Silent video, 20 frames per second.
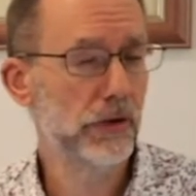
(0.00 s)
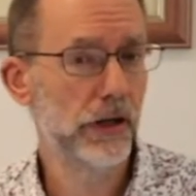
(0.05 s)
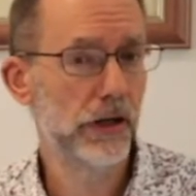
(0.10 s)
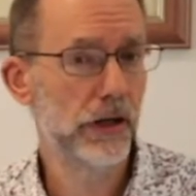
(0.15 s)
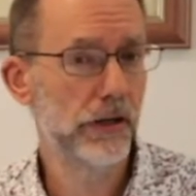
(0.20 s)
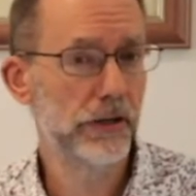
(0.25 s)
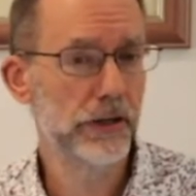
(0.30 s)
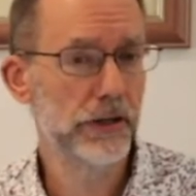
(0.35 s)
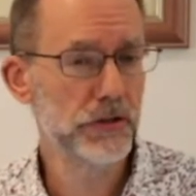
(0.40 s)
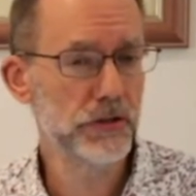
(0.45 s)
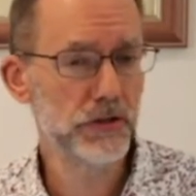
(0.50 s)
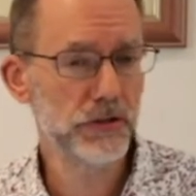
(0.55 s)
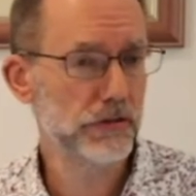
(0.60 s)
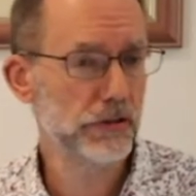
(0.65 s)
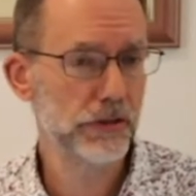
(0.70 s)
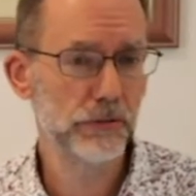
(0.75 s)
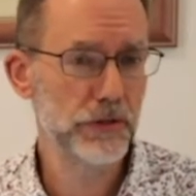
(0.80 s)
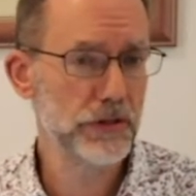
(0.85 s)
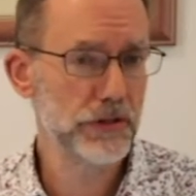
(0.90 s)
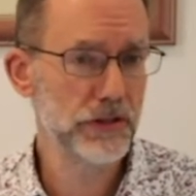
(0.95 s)
history,
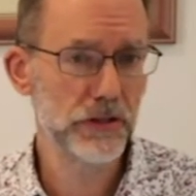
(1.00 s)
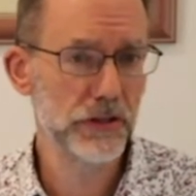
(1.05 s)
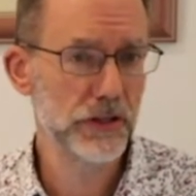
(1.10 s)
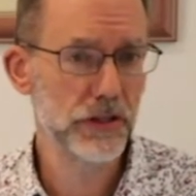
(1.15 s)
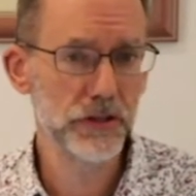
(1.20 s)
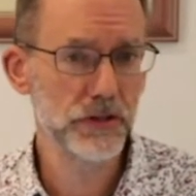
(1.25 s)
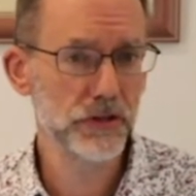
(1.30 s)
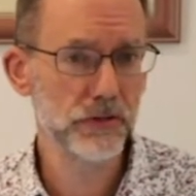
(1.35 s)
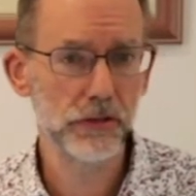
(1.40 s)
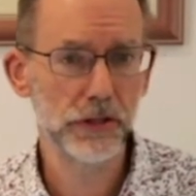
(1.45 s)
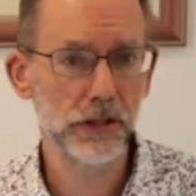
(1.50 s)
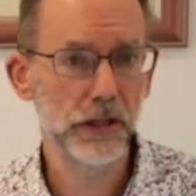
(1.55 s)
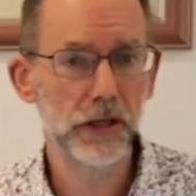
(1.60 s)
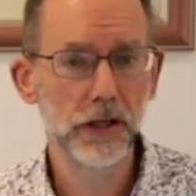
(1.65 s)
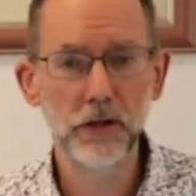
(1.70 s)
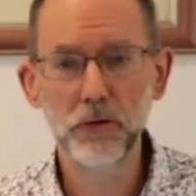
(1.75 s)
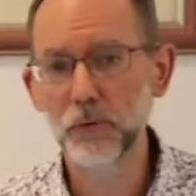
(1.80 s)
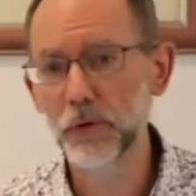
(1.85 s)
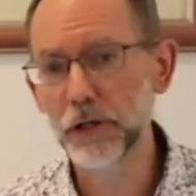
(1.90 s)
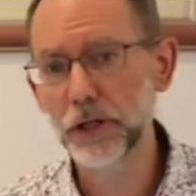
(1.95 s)
recent history,
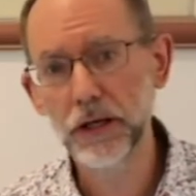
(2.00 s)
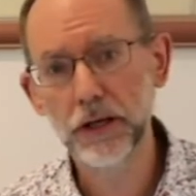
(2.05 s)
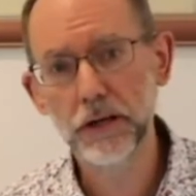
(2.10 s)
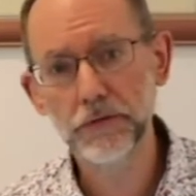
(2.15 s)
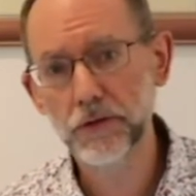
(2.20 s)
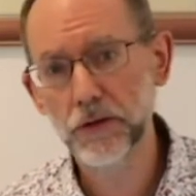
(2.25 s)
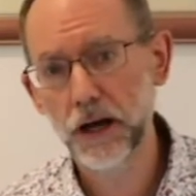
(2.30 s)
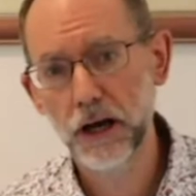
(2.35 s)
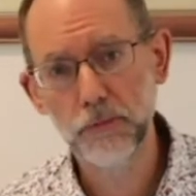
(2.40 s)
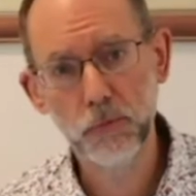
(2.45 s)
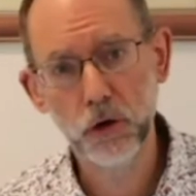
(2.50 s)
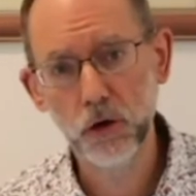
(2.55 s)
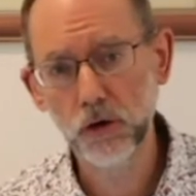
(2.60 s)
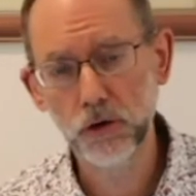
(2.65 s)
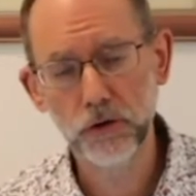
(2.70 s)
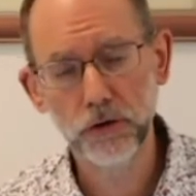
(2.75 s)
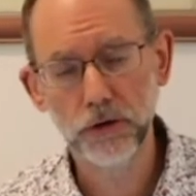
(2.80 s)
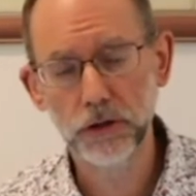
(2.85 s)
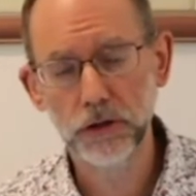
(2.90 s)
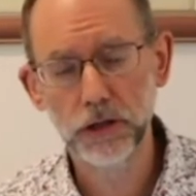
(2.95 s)
we have come
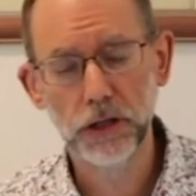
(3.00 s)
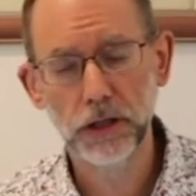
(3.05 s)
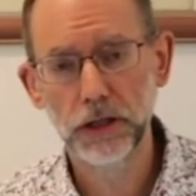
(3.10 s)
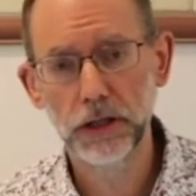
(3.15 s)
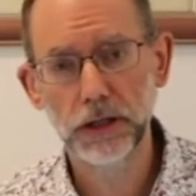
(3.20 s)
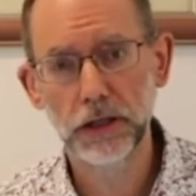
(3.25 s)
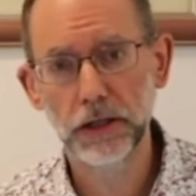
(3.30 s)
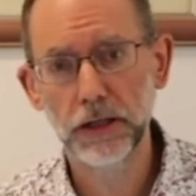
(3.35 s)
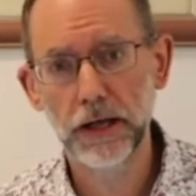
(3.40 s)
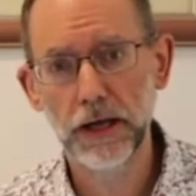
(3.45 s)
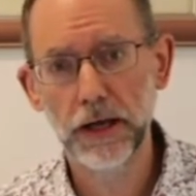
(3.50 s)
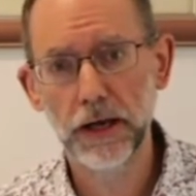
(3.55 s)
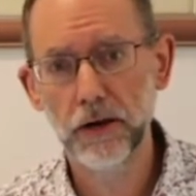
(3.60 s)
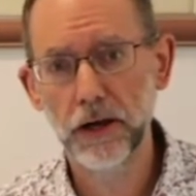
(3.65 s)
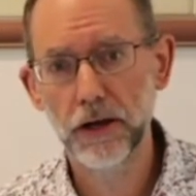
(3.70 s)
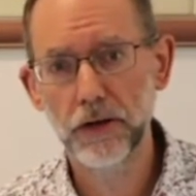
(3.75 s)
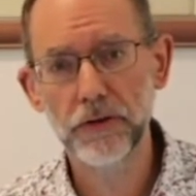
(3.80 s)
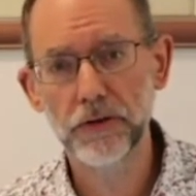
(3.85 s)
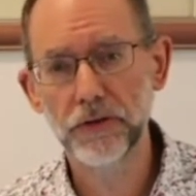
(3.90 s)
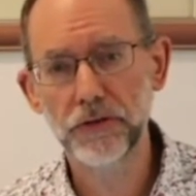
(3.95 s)
on in our
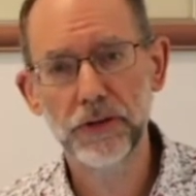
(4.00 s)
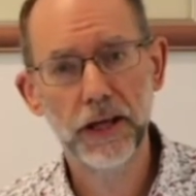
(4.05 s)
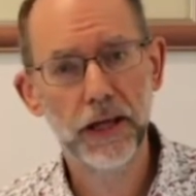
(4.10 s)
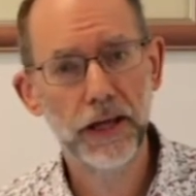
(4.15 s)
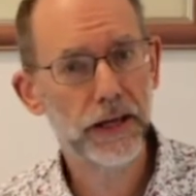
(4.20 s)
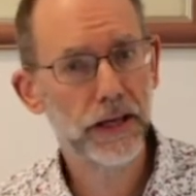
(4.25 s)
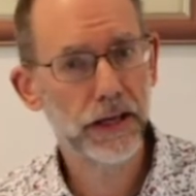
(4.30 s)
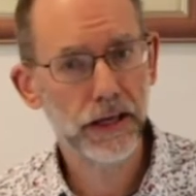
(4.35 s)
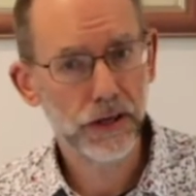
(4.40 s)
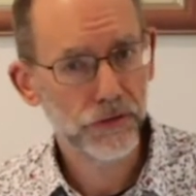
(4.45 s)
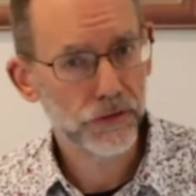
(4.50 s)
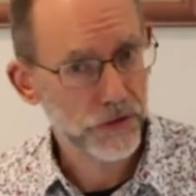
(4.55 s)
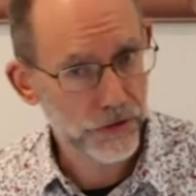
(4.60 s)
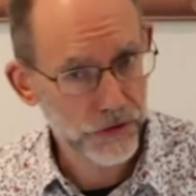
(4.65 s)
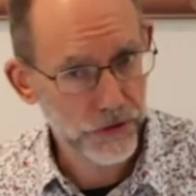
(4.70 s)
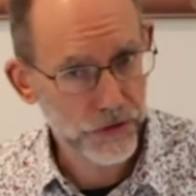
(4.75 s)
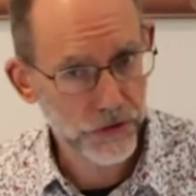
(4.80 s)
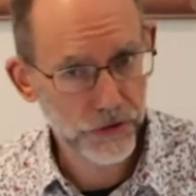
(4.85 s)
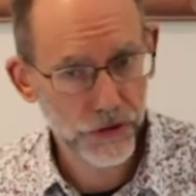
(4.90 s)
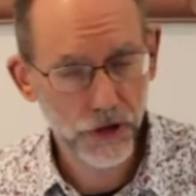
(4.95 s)
understanding as a
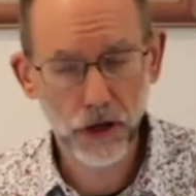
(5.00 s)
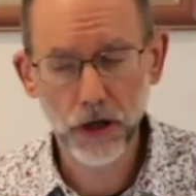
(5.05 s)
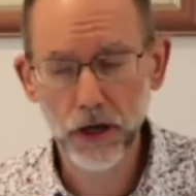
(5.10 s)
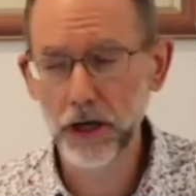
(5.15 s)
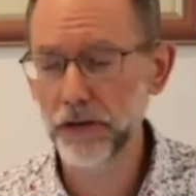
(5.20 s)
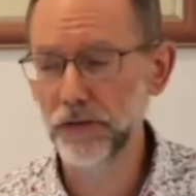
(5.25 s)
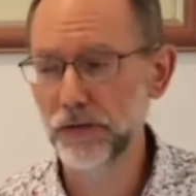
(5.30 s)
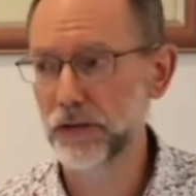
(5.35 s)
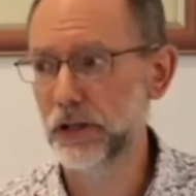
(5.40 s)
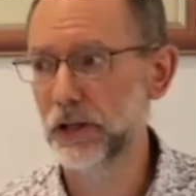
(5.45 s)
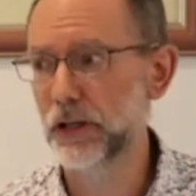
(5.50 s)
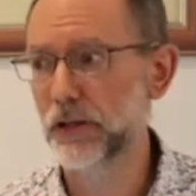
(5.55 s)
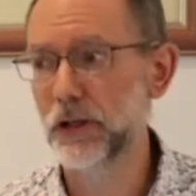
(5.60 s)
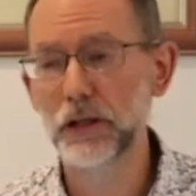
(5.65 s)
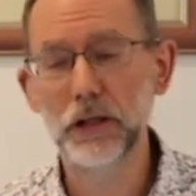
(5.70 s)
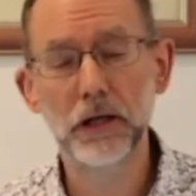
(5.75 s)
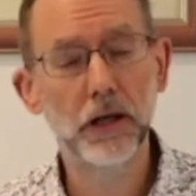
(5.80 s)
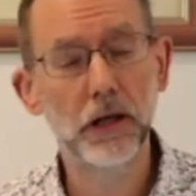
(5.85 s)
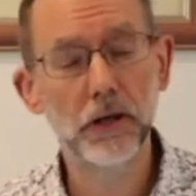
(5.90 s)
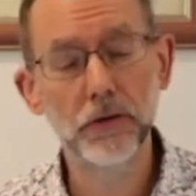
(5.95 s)
society in the
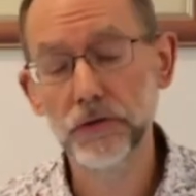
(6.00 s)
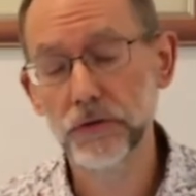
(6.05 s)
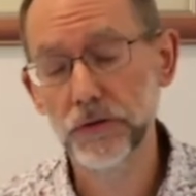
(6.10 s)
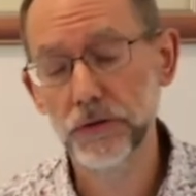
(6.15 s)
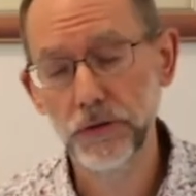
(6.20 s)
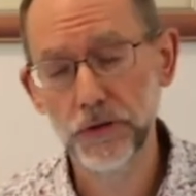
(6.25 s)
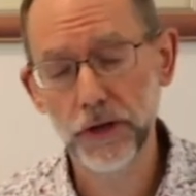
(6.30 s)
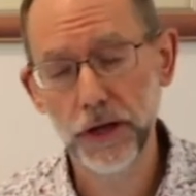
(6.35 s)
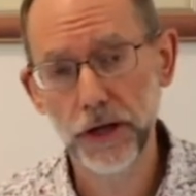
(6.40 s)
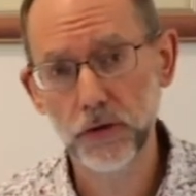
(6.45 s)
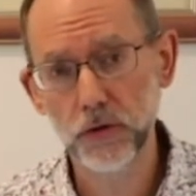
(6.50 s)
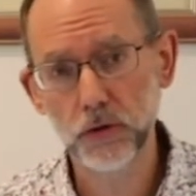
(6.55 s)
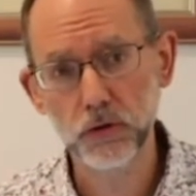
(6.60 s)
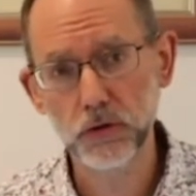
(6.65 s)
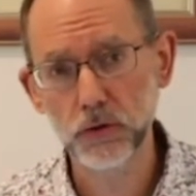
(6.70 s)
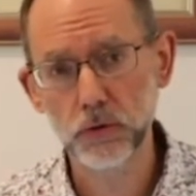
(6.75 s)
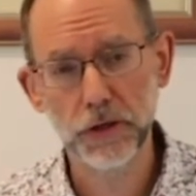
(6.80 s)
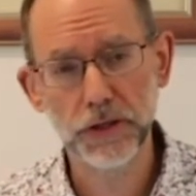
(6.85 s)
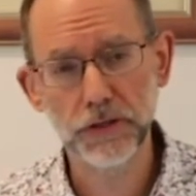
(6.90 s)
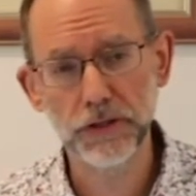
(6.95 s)
last 10 or
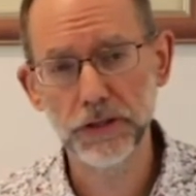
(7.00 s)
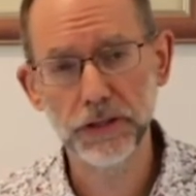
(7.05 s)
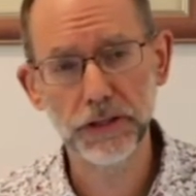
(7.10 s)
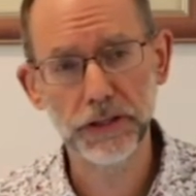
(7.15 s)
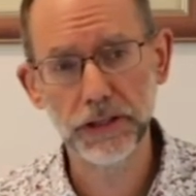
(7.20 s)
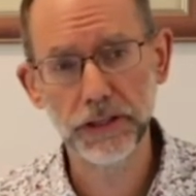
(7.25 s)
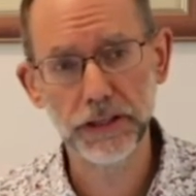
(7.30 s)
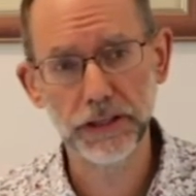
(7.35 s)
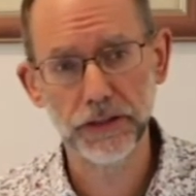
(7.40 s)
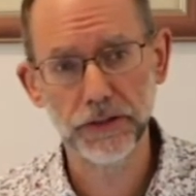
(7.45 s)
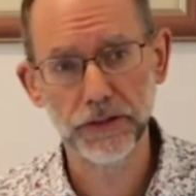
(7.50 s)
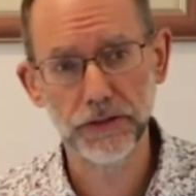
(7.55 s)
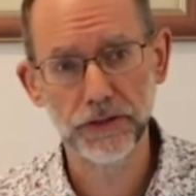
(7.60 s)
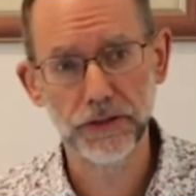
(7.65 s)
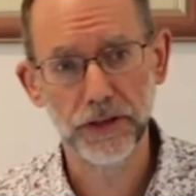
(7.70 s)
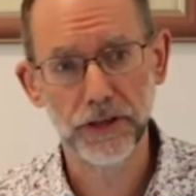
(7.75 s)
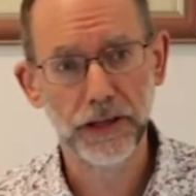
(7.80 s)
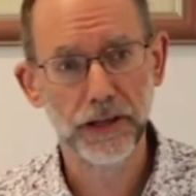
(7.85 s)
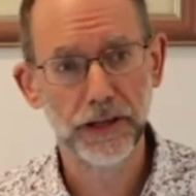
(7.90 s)
20 years.